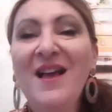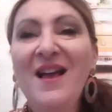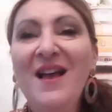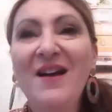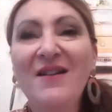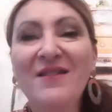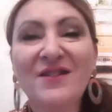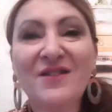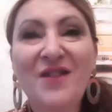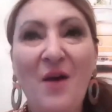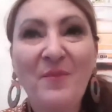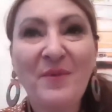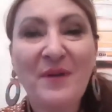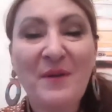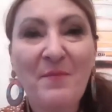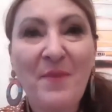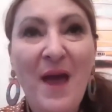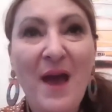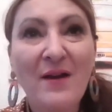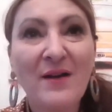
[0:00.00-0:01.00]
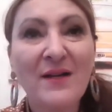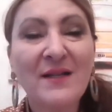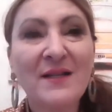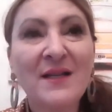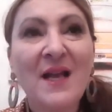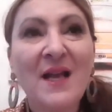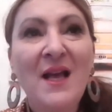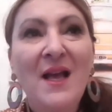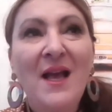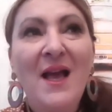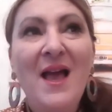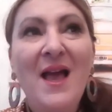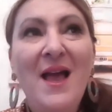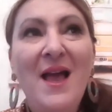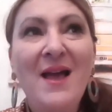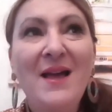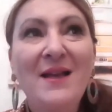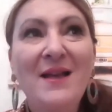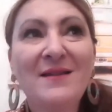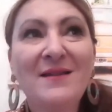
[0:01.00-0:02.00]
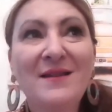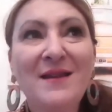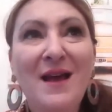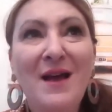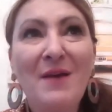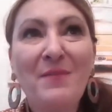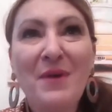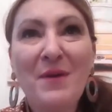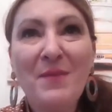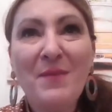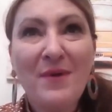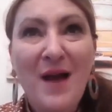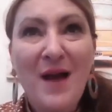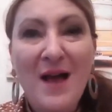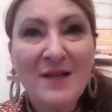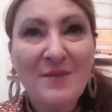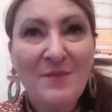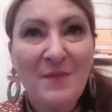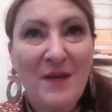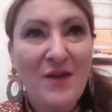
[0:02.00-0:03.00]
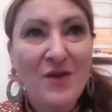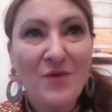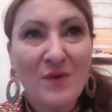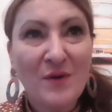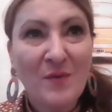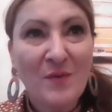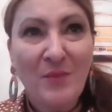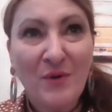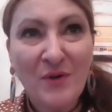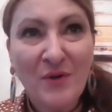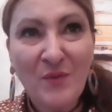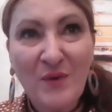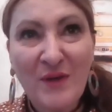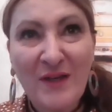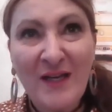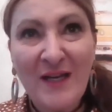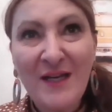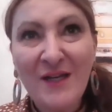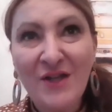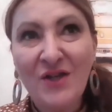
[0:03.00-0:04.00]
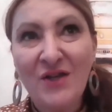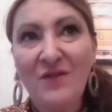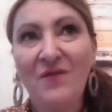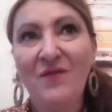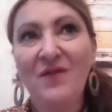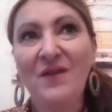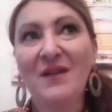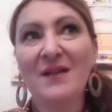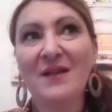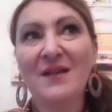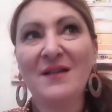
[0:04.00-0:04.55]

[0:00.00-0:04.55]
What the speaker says: I stopped in Paris. And people ask me, you were born with itchy feet?